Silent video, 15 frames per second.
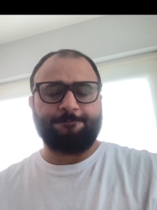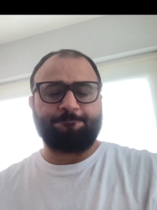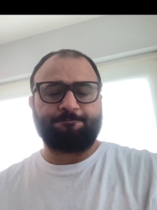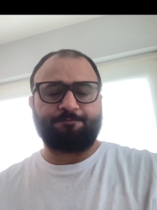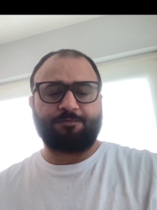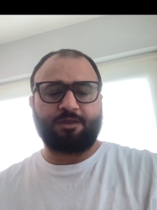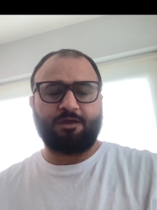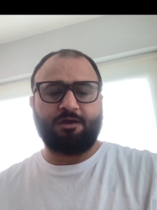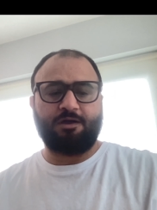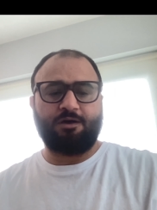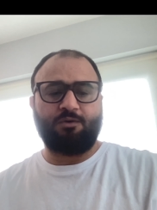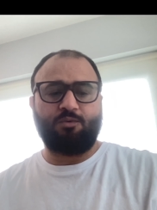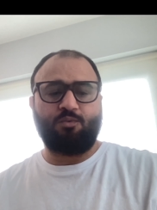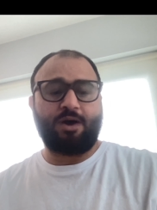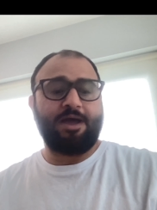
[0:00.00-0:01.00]

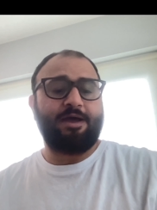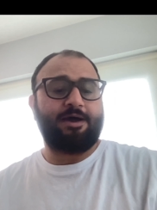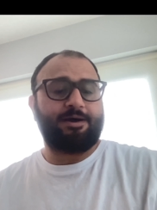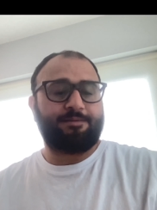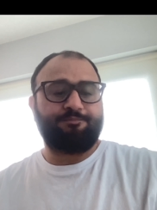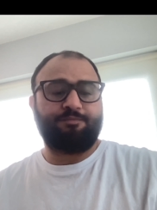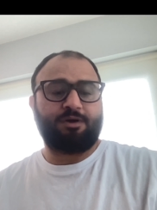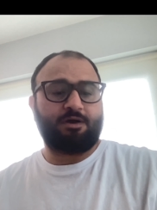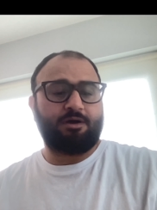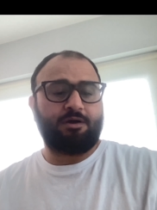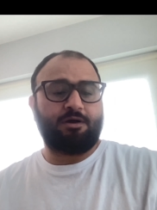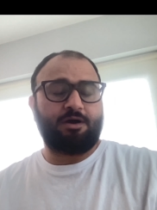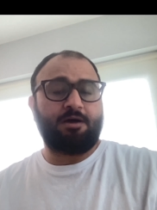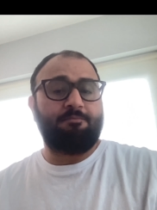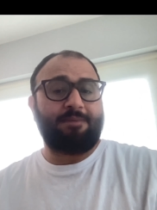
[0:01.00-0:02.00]
via
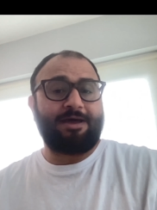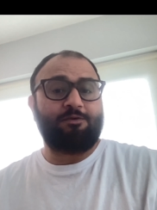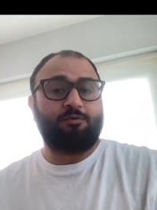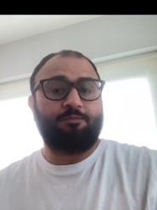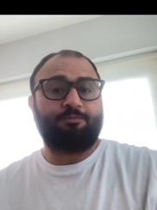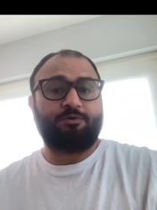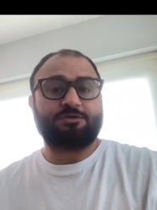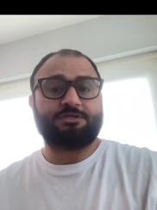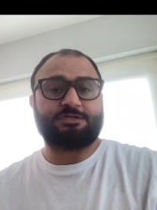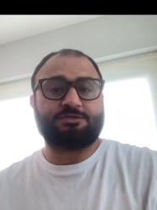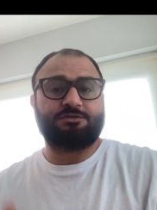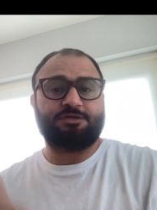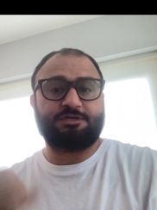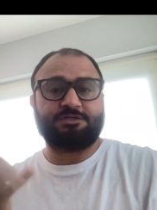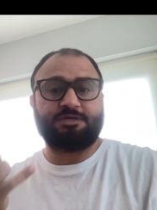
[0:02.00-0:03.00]
a manual process.
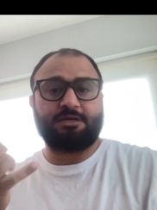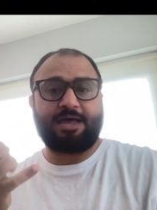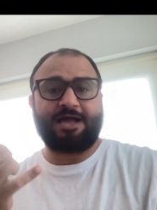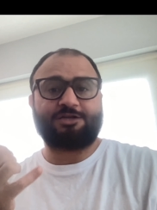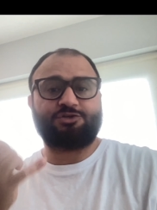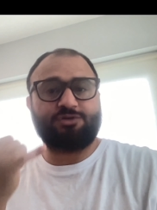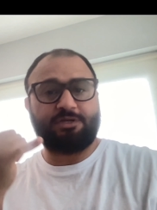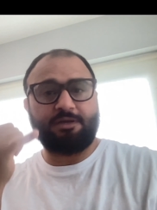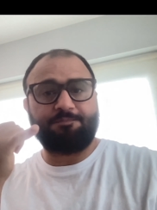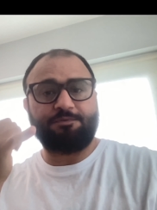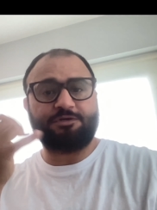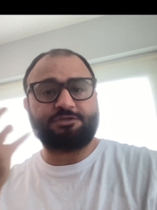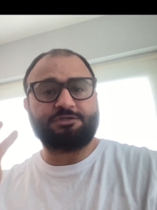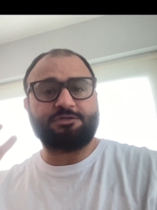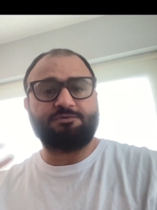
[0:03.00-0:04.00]
So there is actually a
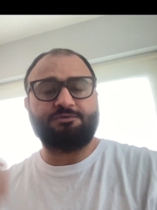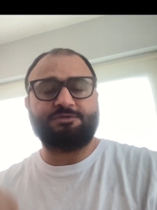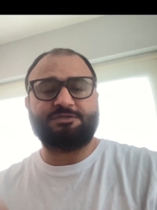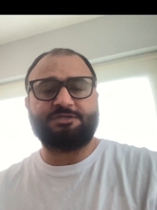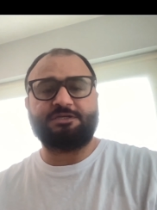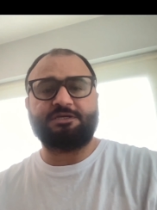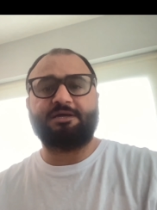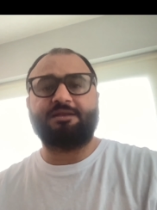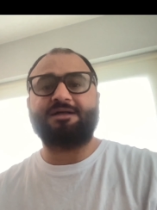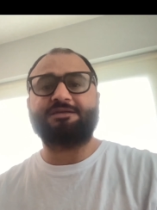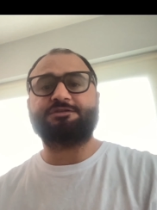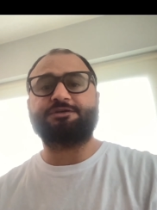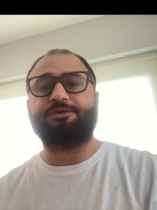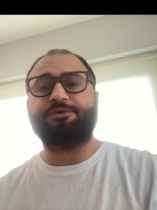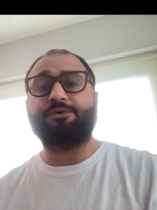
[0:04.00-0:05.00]
person who is sitting and
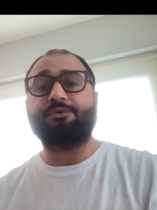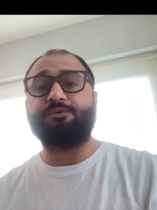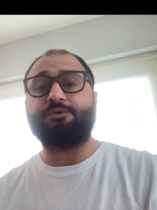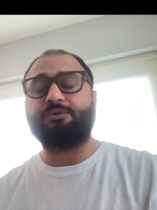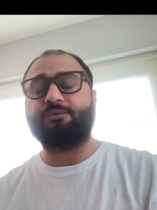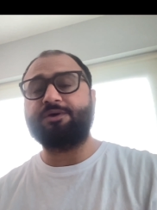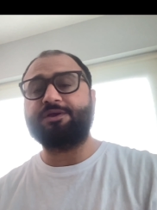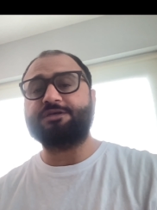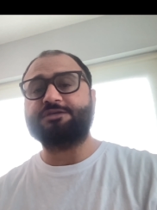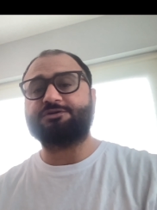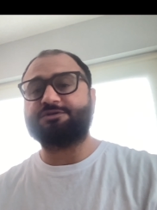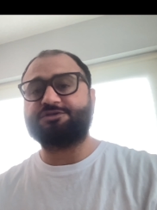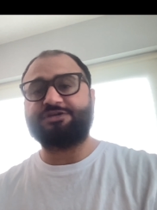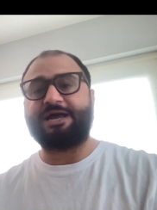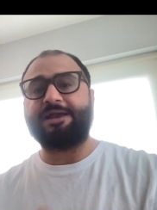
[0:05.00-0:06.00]
answering your queries
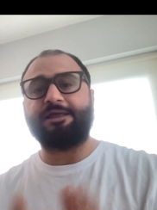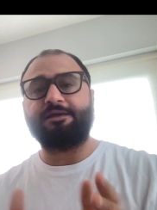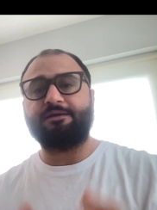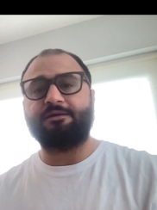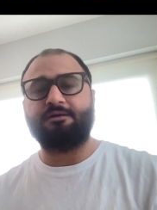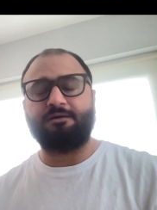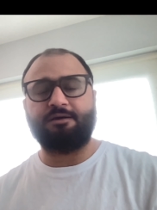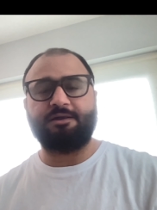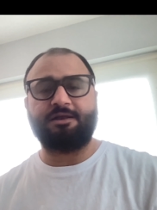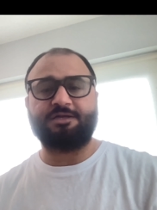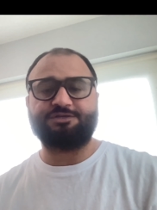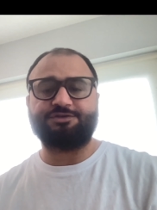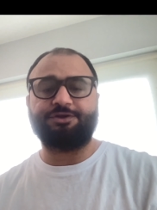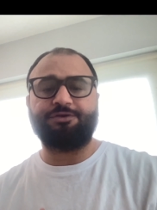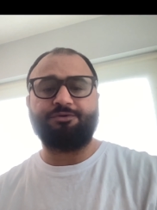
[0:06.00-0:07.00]
or chatting and
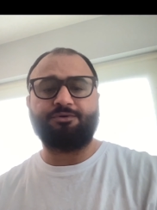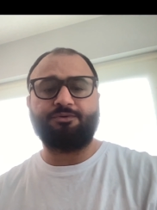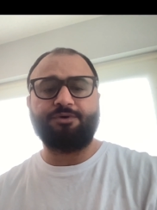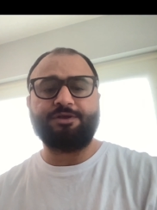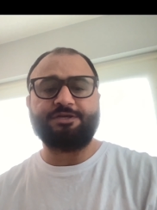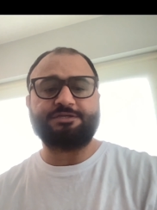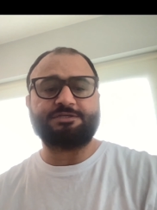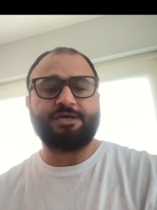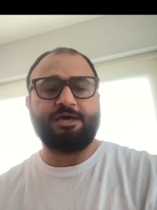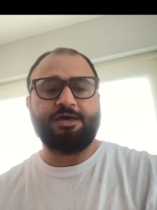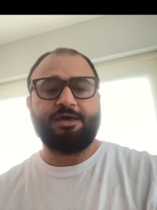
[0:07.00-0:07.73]
answering your queries.